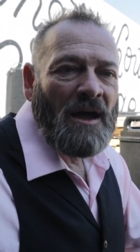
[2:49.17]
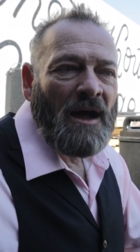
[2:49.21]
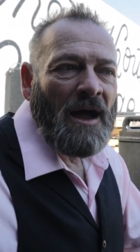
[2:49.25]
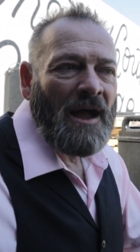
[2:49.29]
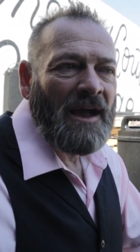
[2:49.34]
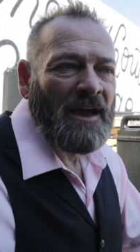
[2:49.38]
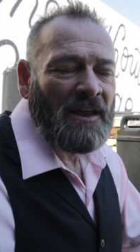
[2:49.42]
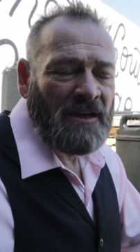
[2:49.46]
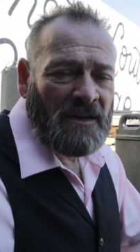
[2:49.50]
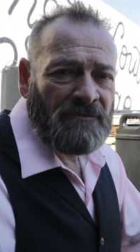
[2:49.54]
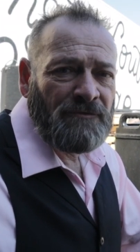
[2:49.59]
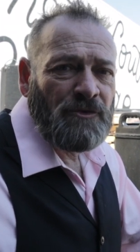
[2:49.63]
I
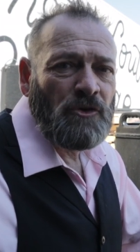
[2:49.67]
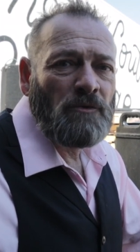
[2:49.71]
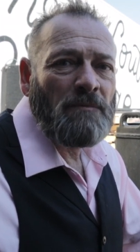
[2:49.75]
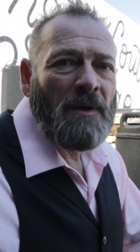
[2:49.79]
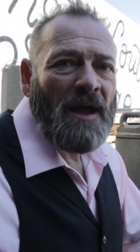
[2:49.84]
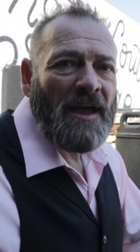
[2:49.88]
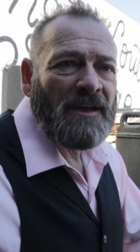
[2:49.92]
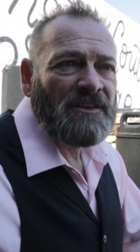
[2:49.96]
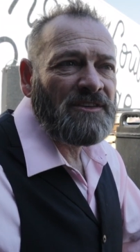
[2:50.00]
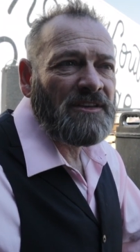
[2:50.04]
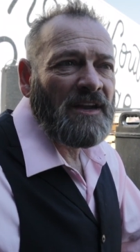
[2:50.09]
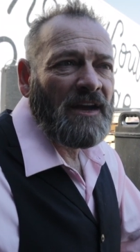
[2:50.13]
got a few
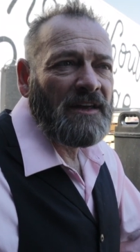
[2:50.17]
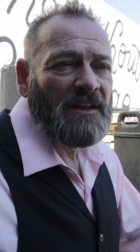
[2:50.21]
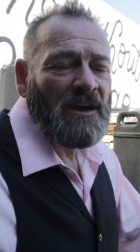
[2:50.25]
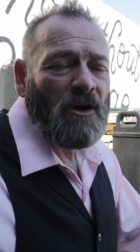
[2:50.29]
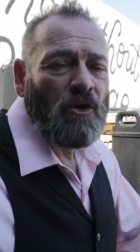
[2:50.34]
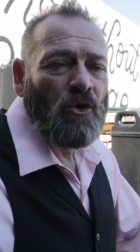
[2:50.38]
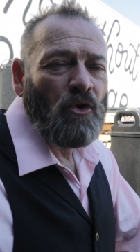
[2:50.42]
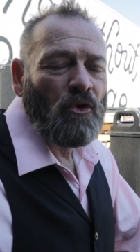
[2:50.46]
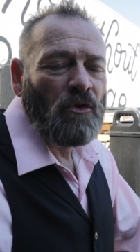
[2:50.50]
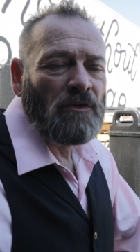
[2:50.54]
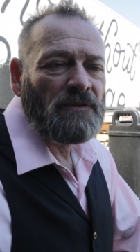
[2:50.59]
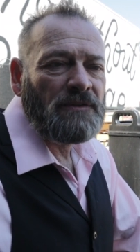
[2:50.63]
bikes. I got an
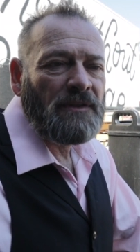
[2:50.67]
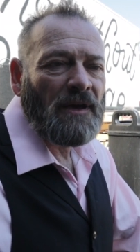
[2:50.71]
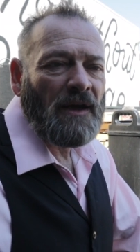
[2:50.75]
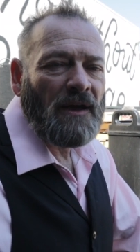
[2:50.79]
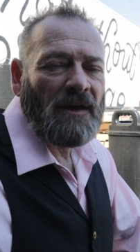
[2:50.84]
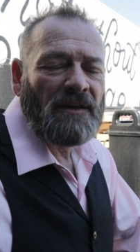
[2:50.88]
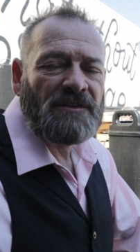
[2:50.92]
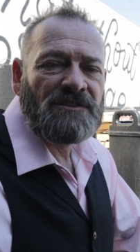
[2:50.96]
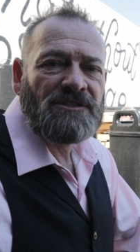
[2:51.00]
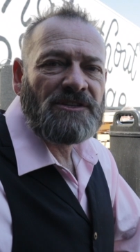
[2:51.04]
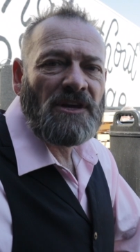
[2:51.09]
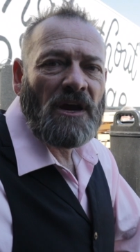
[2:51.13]
old
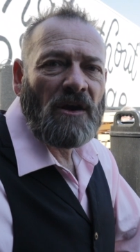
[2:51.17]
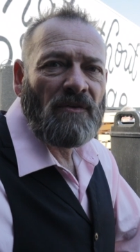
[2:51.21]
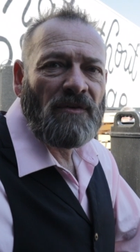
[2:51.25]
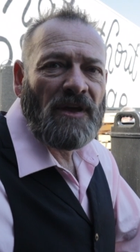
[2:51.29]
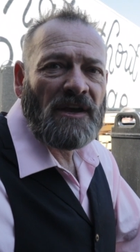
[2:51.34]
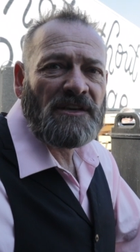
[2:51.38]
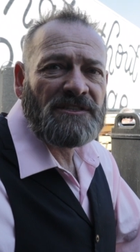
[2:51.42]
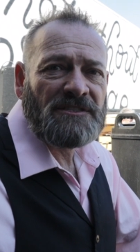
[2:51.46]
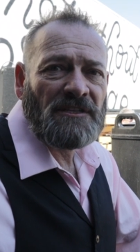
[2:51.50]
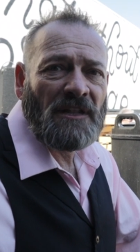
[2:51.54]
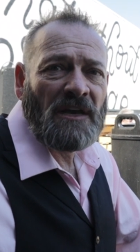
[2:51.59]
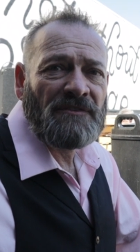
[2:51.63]

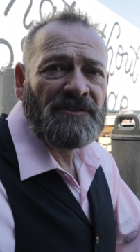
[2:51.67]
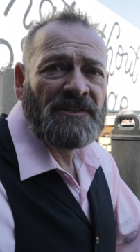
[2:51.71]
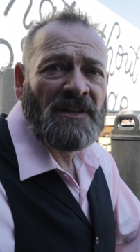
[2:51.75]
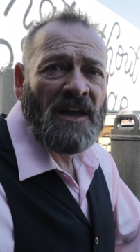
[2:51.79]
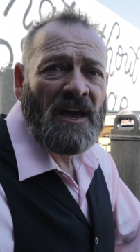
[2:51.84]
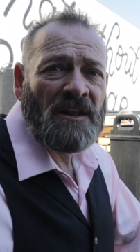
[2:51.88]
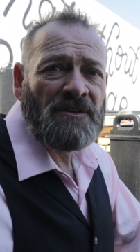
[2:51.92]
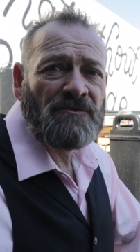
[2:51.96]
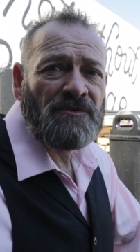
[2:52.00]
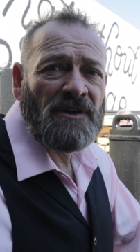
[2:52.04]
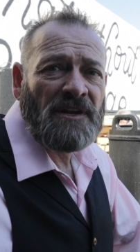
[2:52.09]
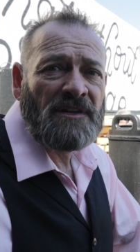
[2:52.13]
ZRX
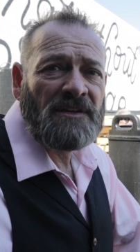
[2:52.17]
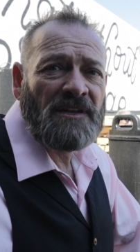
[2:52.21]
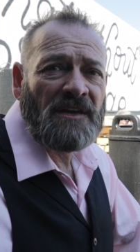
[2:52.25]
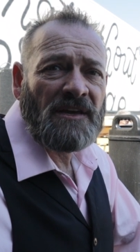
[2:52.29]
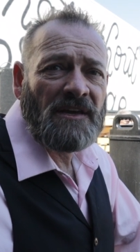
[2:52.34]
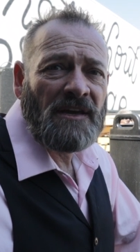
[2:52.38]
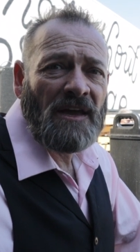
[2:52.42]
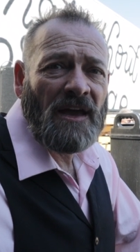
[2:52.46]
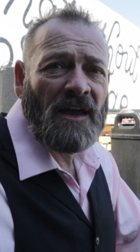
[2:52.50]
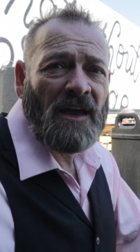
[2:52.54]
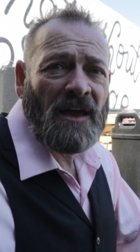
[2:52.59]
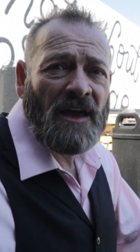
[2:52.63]
1100,
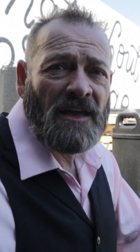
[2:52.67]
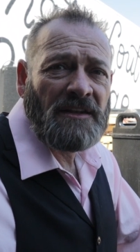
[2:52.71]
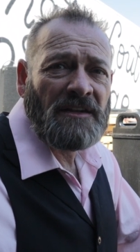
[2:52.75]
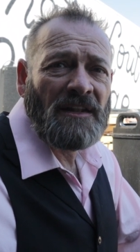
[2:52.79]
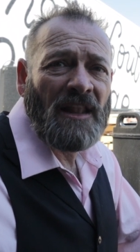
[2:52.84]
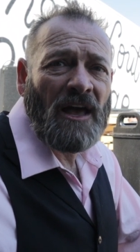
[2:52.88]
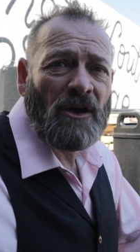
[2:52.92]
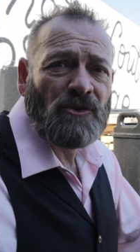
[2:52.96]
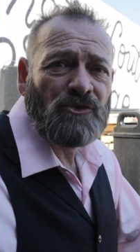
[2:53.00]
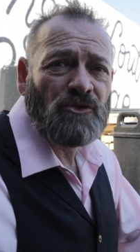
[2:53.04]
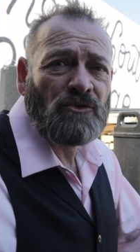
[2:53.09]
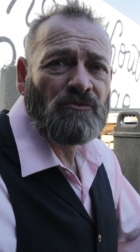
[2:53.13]
the Eddie
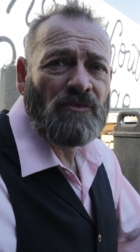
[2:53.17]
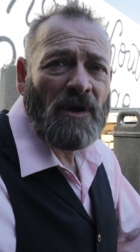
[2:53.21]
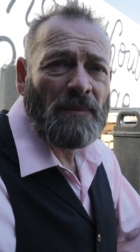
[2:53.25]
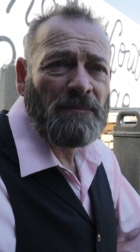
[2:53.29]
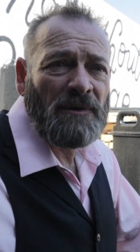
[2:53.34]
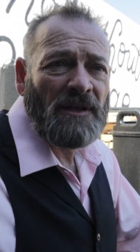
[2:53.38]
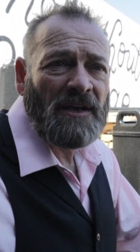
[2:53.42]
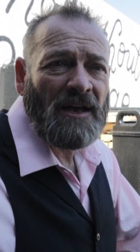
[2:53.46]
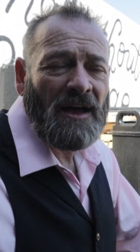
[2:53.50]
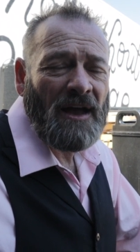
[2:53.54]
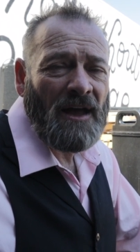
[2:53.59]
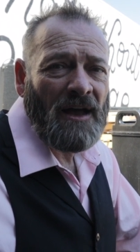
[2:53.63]
Lawson
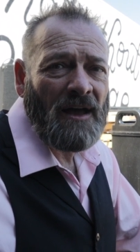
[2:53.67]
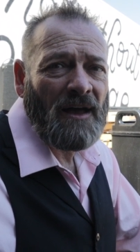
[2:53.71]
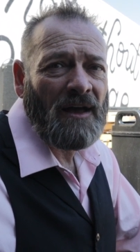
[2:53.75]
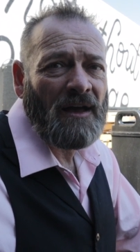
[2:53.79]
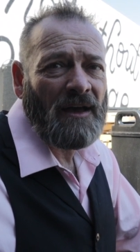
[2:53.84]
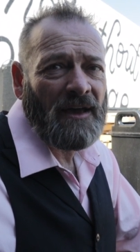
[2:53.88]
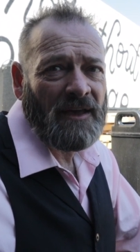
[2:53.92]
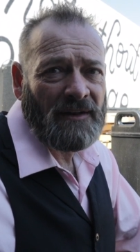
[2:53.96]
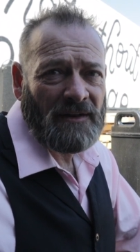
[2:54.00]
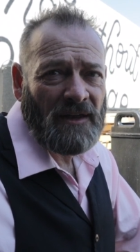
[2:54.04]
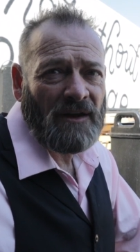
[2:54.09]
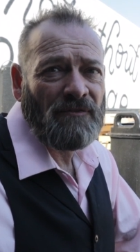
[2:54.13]
replica,
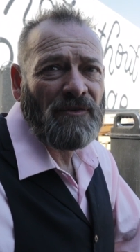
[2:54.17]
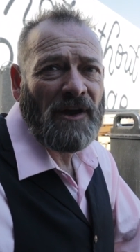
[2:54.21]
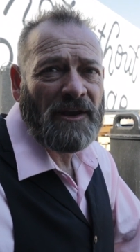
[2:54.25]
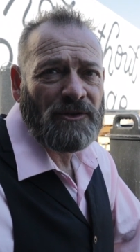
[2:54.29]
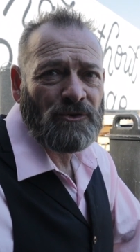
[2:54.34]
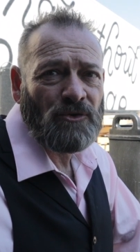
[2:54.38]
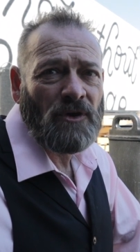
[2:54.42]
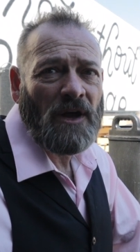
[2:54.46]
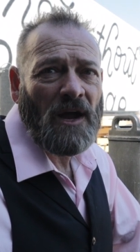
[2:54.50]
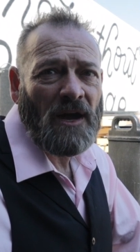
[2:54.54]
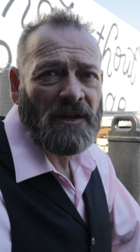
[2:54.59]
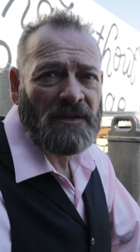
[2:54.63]
and I ride
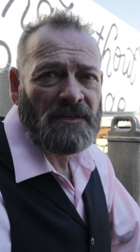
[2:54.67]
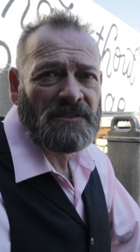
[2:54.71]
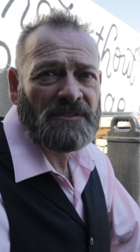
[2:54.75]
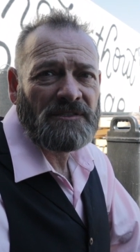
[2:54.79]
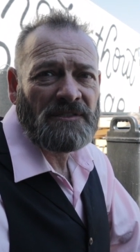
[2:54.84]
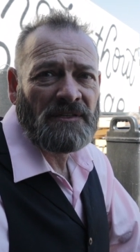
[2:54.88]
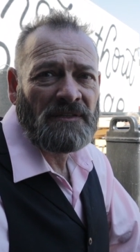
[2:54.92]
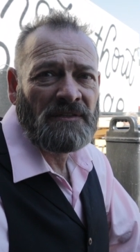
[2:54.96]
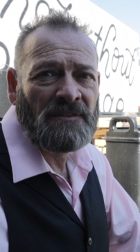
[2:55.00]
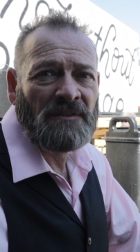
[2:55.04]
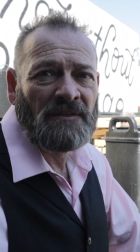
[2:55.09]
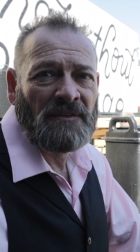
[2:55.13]
Ducatis.